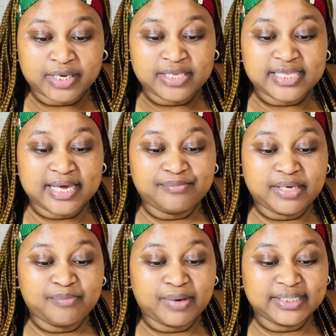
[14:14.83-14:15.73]
The
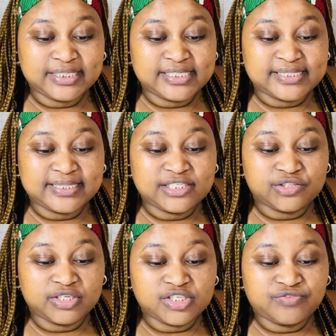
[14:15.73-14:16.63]
MK party is in
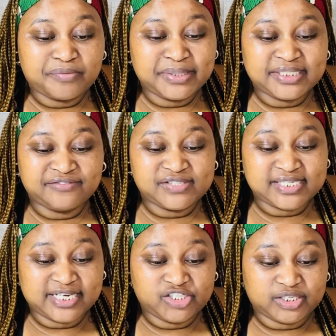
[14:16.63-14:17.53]
its formative
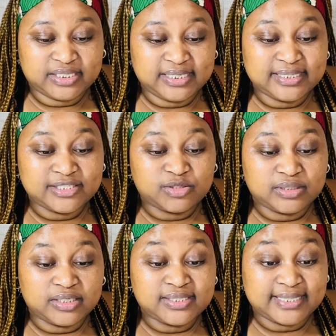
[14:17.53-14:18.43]
stages. It
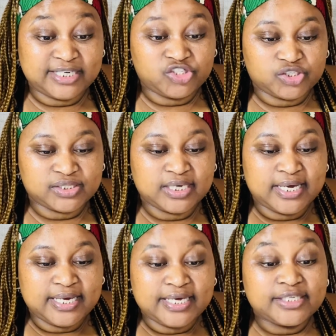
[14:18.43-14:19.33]

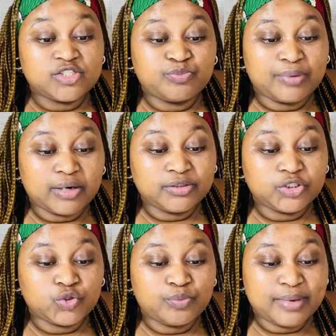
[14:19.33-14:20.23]
is
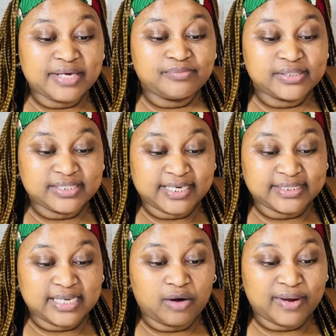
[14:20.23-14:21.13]
bound to make
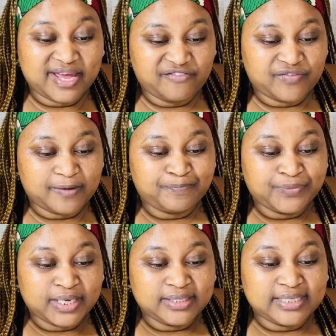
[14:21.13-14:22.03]
mistakes. However,
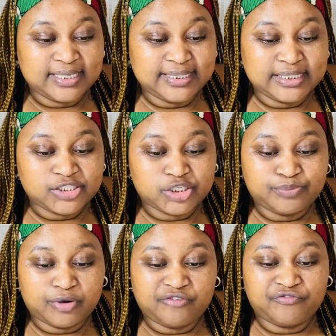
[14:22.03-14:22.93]
the
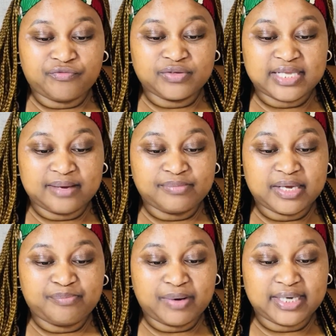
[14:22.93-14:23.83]
leadership of the
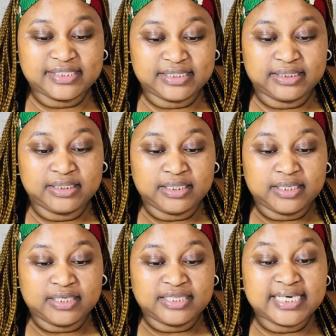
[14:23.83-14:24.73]
MK party,
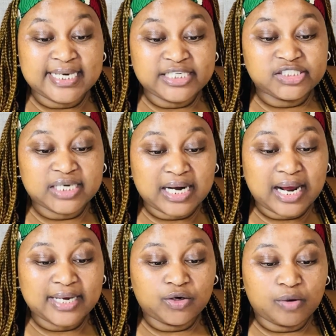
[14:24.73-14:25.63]
the National
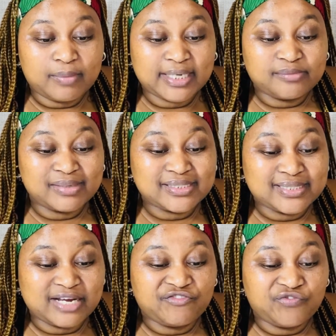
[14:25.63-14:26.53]
High Command, must
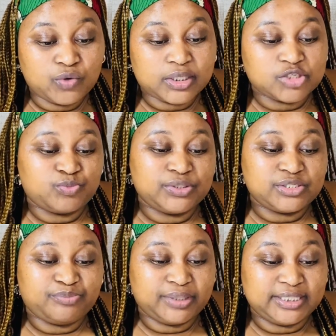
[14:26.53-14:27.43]
take full
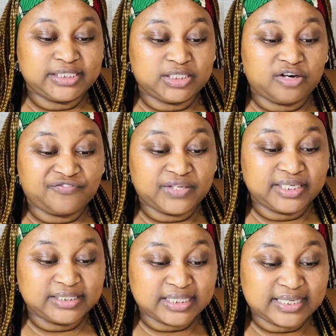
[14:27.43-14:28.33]
responsibility of the
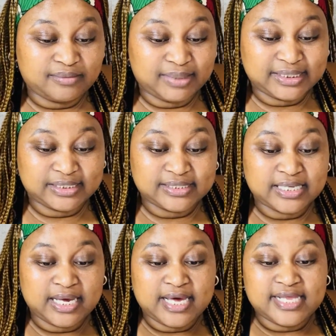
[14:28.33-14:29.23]
internal matters
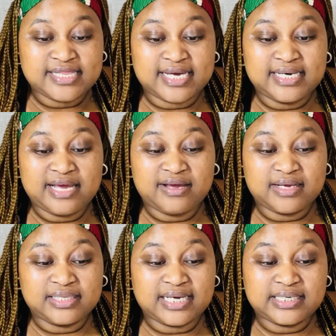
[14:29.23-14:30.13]

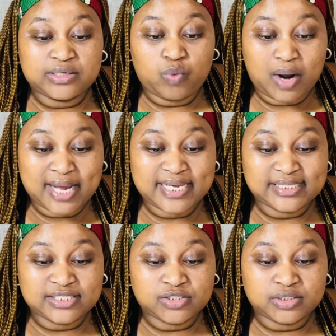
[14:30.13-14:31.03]
that
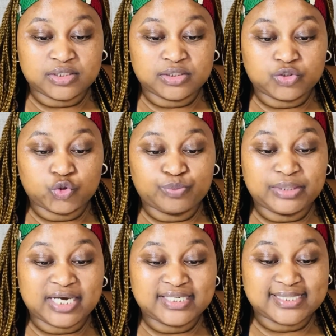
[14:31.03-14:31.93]
requires to
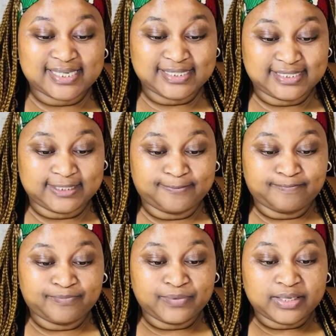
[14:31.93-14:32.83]
be addressed.
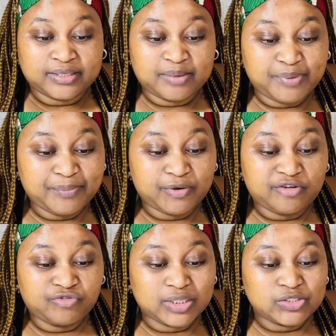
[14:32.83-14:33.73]
The people
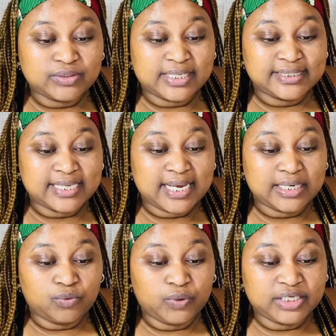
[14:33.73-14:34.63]
of
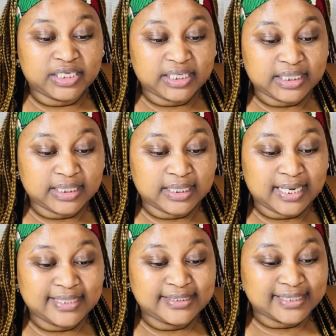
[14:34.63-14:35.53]
KwaZulu-Natal would kill
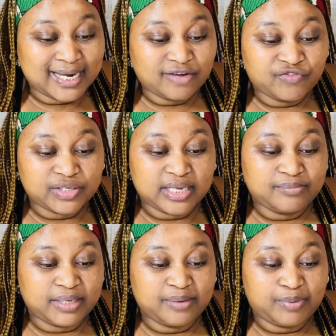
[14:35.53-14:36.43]
and die for the
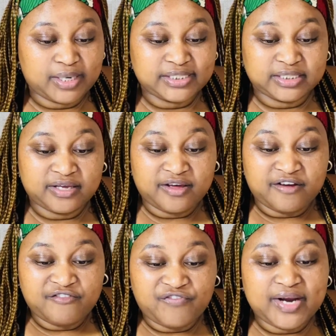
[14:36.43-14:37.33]
MK party.
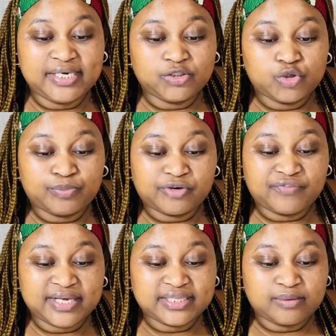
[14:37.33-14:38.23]
Failing to
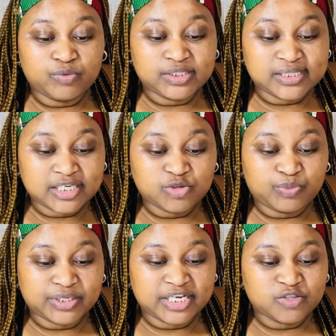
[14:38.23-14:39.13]
provide them with
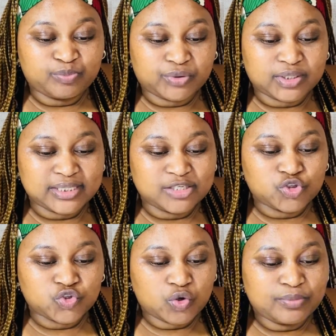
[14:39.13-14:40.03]
transport has brought us
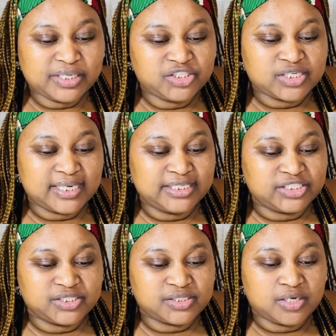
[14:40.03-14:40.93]
so many
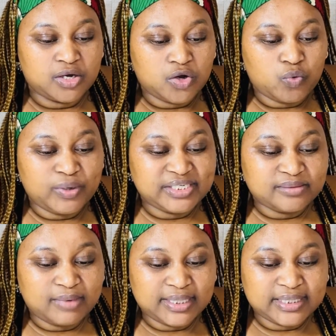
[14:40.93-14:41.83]
challenges. We
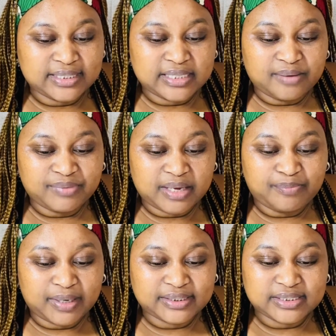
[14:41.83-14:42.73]
demand that the MK
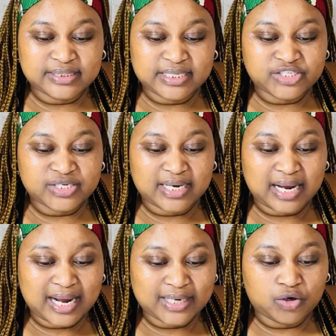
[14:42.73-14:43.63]
party's National
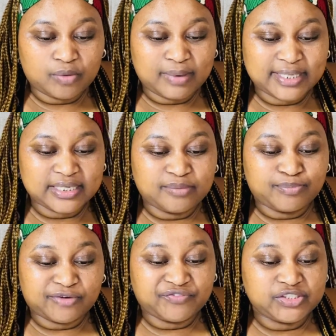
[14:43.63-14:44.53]
High Command and
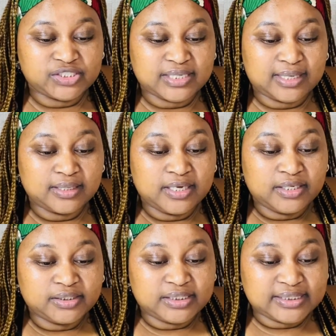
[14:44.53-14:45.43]
provincial
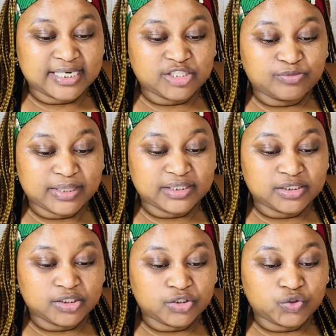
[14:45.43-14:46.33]

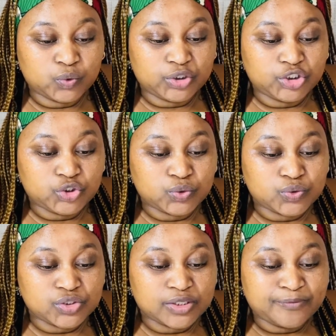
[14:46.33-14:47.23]
detachment to issue
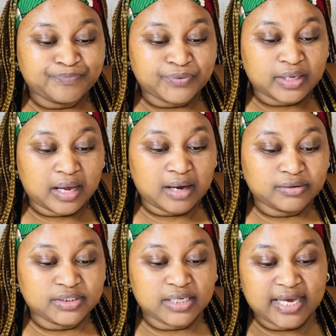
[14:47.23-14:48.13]

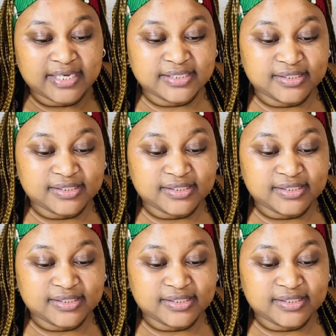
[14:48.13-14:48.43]
out a